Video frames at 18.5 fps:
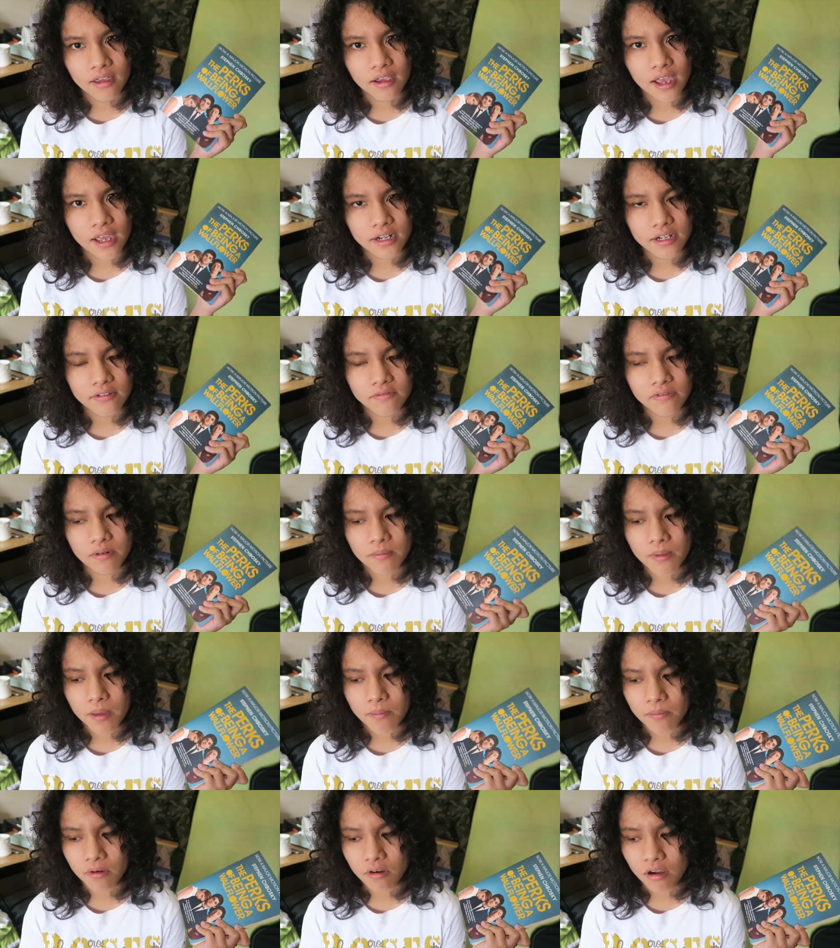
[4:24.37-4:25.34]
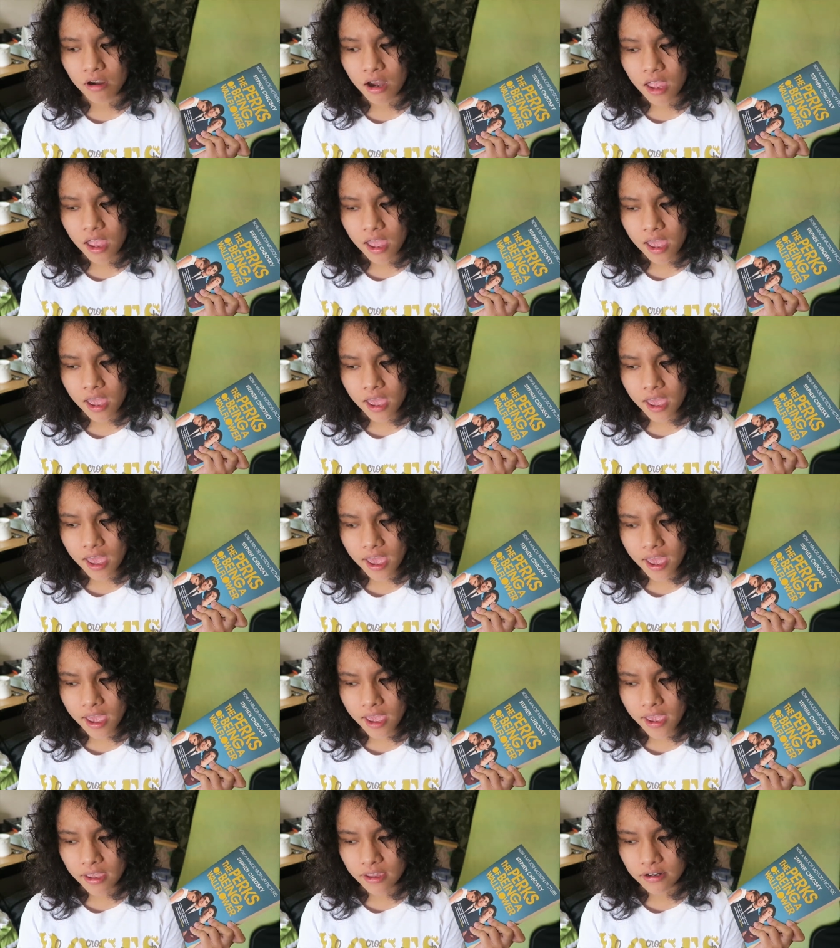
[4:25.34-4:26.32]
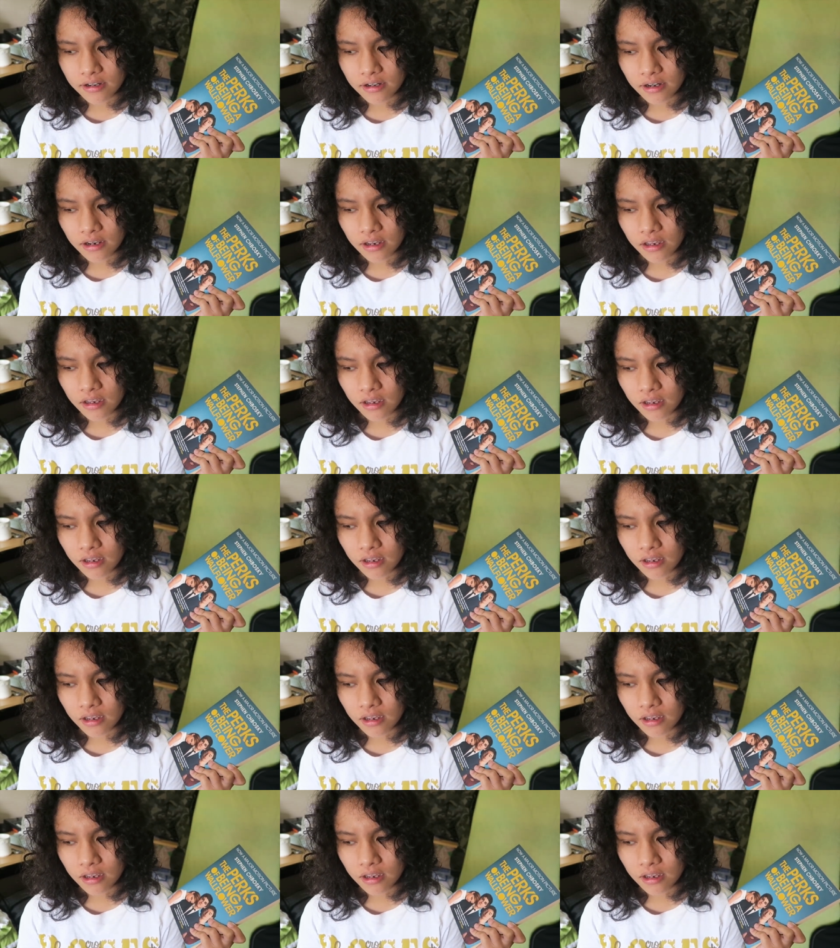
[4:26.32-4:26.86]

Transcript: kind of remember and